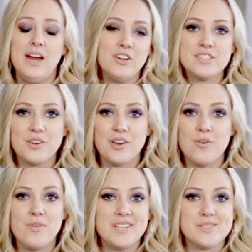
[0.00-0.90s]

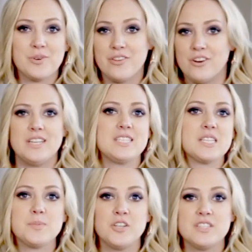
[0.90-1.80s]
Arizona was one of the greatest
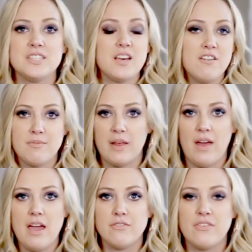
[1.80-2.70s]
experiences of my
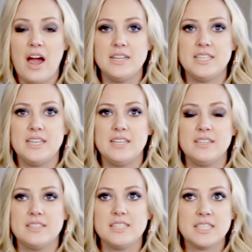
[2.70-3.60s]
life. I did
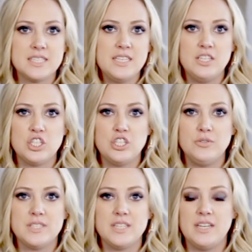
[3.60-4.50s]
16
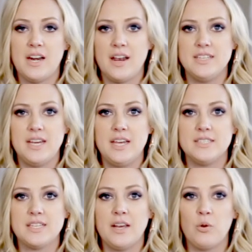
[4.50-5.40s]
shoots in 9
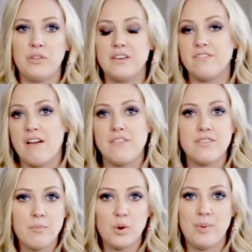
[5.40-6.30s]
days and only 5 of
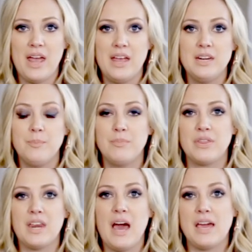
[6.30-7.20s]
them were paid,
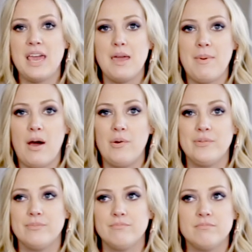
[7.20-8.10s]
but then I came out
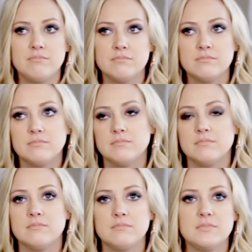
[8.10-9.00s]

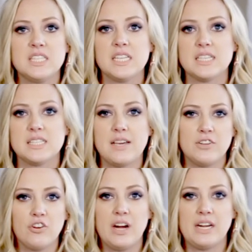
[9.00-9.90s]

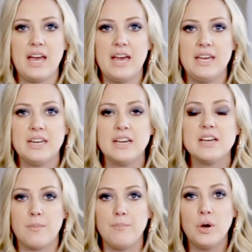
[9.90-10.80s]
6-7 grand ahead
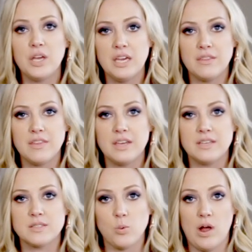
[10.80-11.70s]
from booking
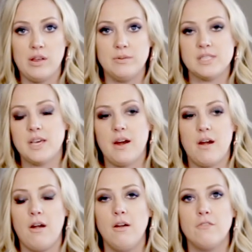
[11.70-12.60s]
things while I was
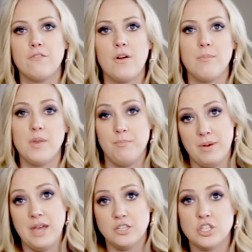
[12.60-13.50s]
there, from the
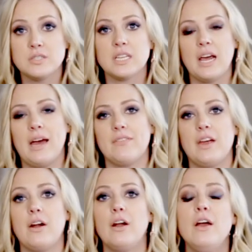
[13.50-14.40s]
paid shoots that I had
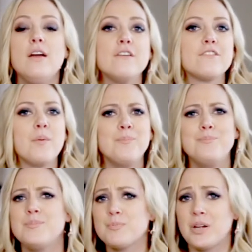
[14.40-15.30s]
there, from
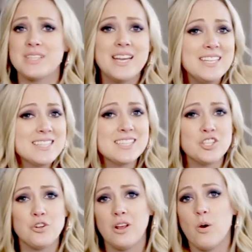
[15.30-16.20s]
spontaneously
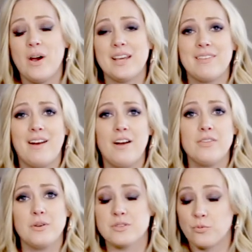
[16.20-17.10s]
shooting a wedding there
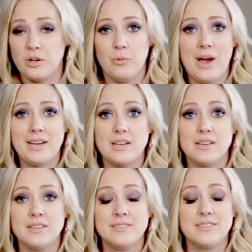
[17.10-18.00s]
that was a real
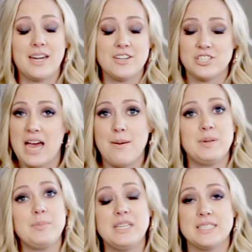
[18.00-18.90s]
wedding that I just
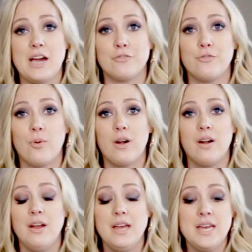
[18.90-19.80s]
happened to be in town
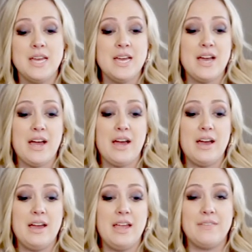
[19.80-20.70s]
for,
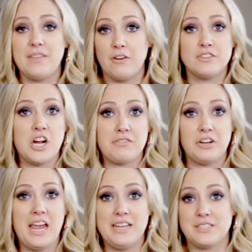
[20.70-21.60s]
and their photographer
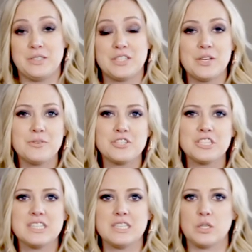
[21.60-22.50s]
canceled. So it was
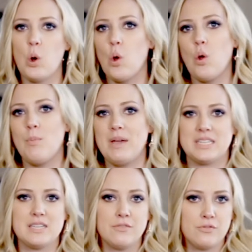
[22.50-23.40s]
just this whole
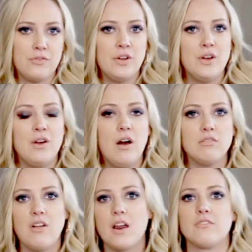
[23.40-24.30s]
mix of a
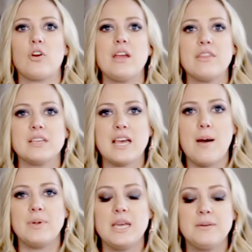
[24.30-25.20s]
lot of great things
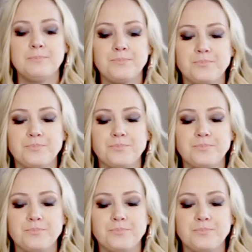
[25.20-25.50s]
happening.